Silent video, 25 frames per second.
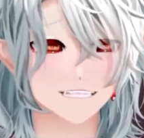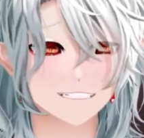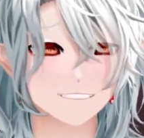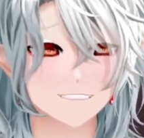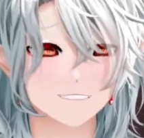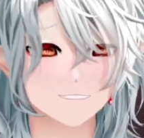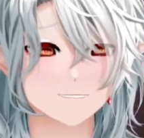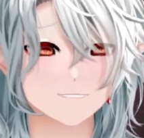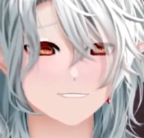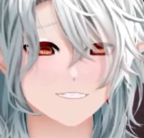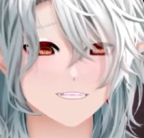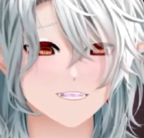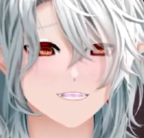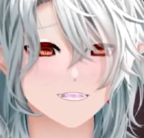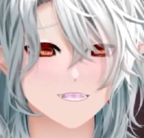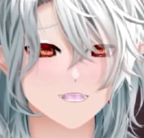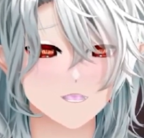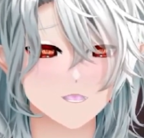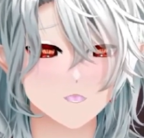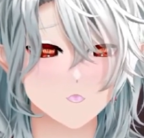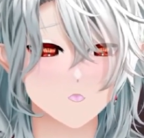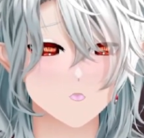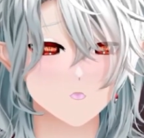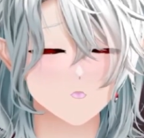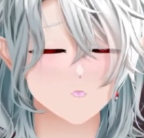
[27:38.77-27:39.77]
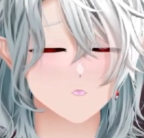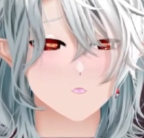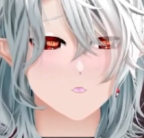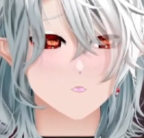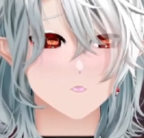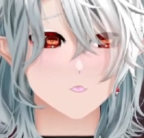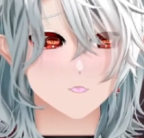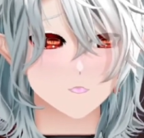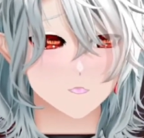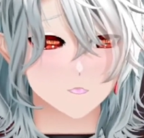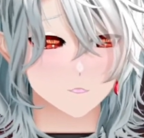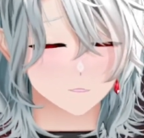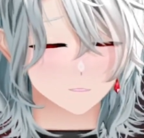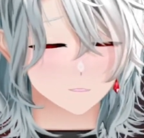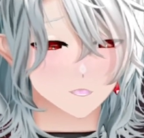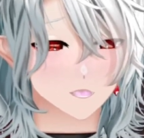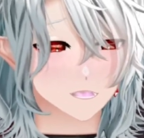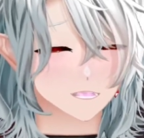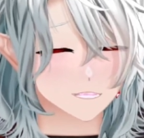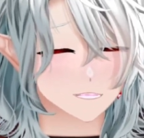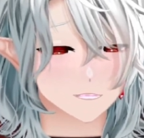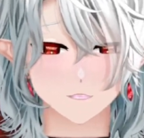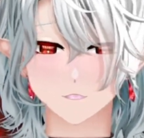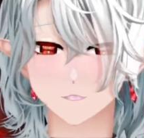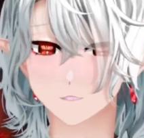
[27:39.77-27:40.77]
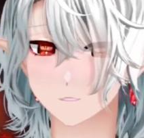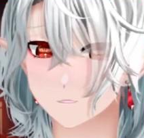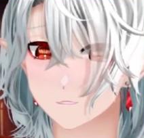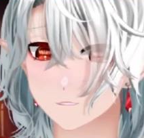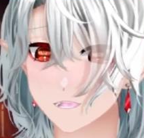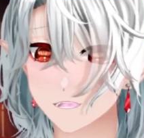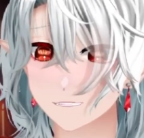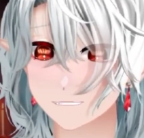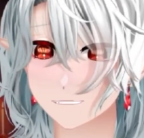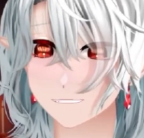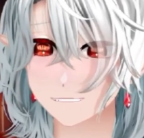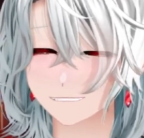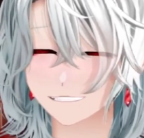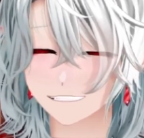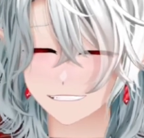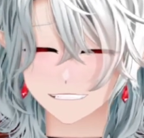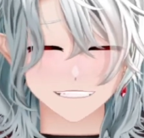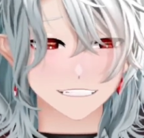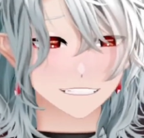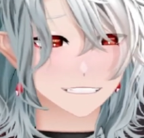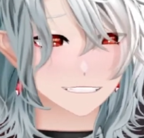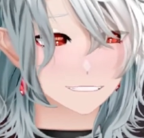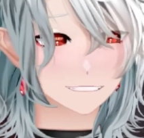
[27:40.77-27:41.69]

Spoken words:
That is so... I didn't realize how big this got.